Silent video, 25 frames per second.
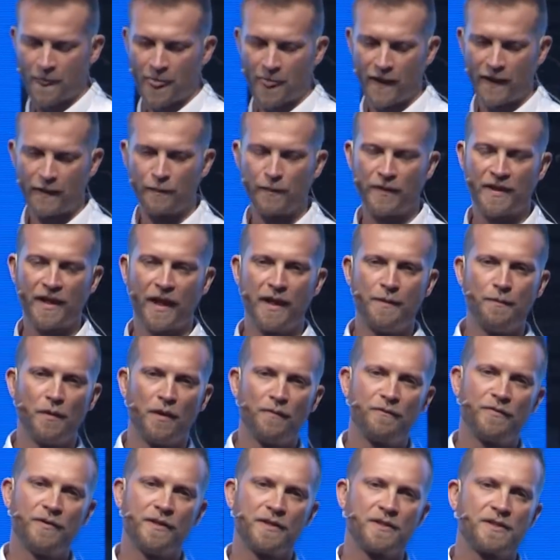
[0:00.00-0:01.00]
it became
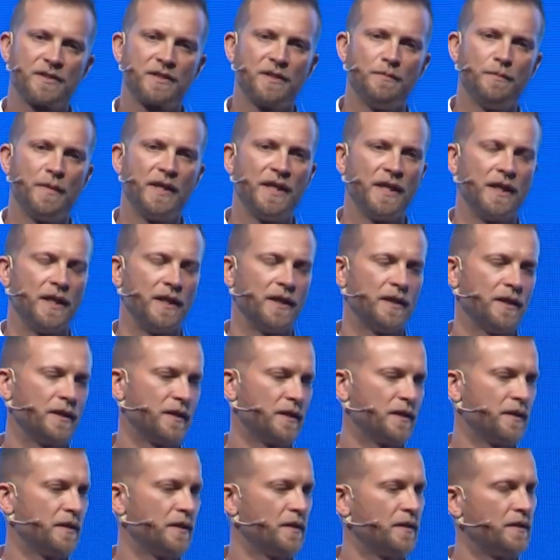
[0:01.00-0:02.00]
obvious to me
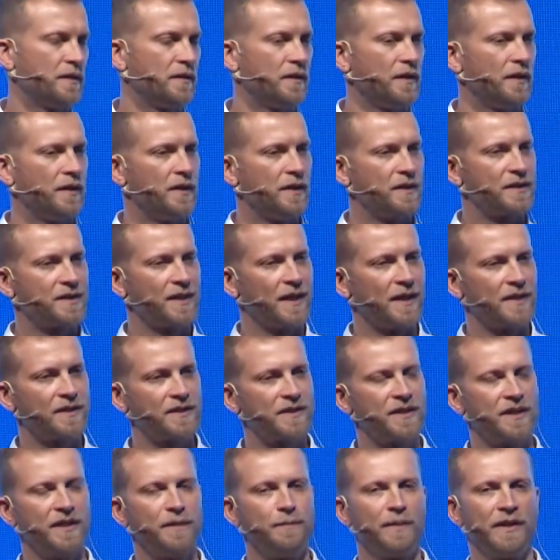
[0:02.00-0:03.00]
that it's that
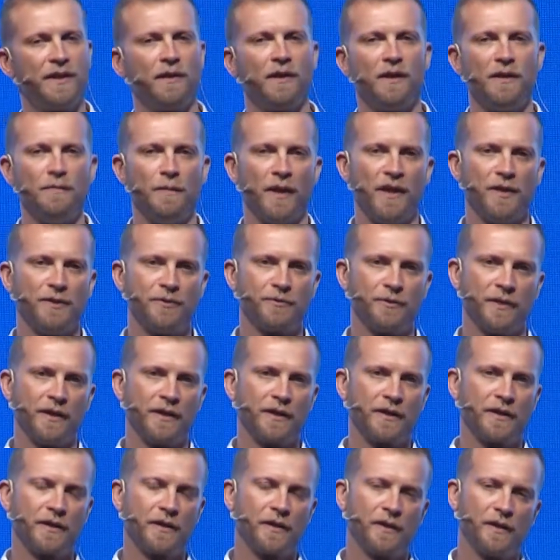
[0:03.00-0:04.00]
CPI
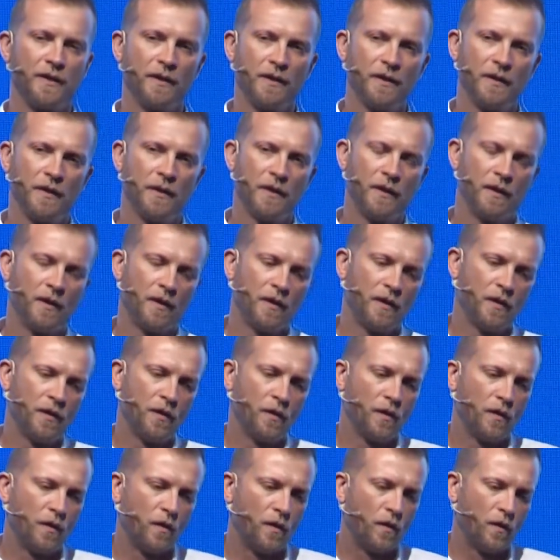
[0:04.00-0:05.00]
metric,
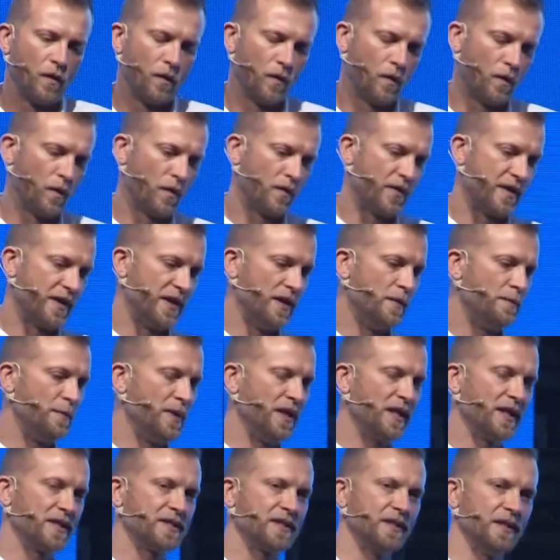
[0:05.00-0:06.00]
or the
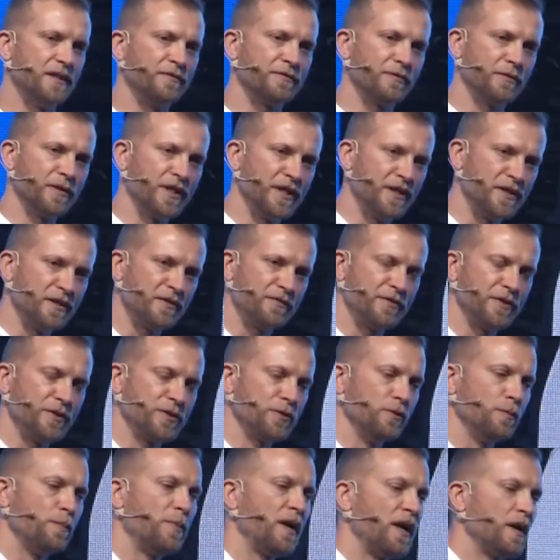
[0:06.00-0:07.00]
ability for an
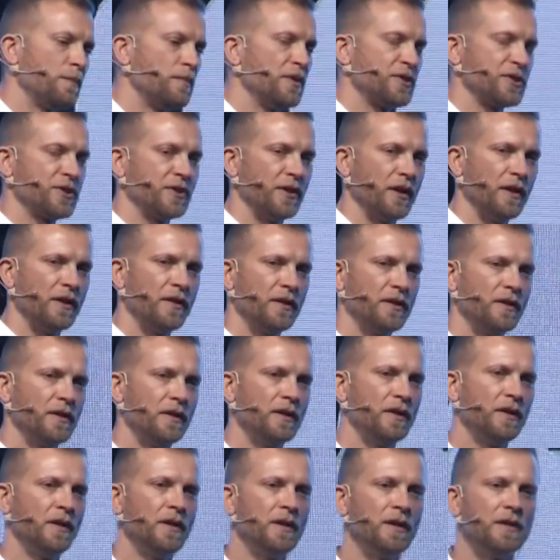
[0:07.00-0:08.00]
individual publisher
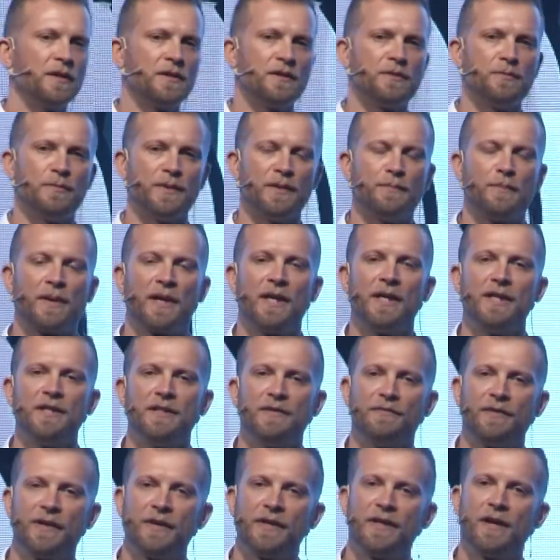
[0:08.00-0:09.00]
to be
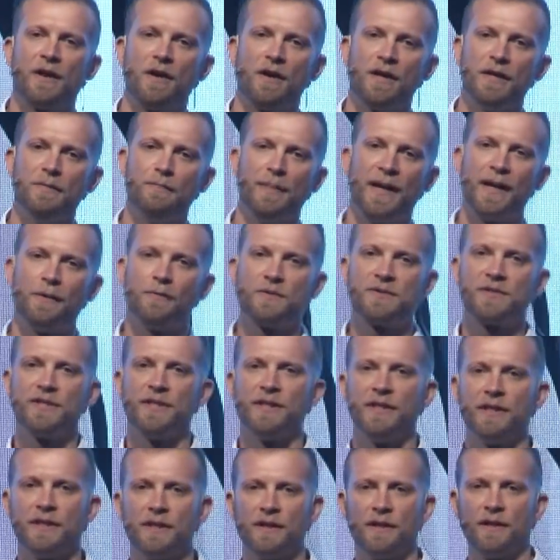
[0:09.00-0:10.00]
paid a very high
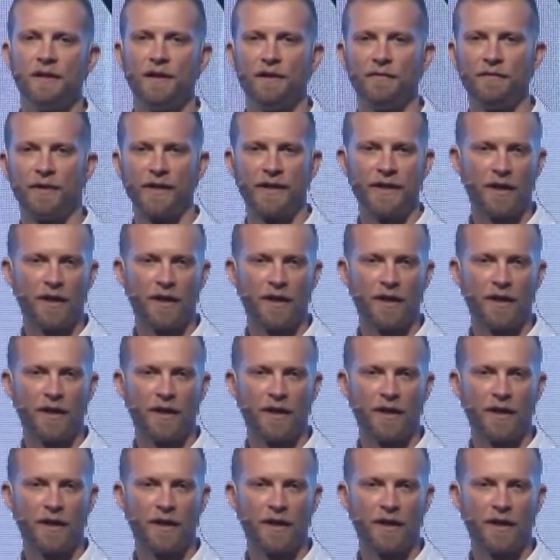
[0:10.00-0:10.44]
bounty, a very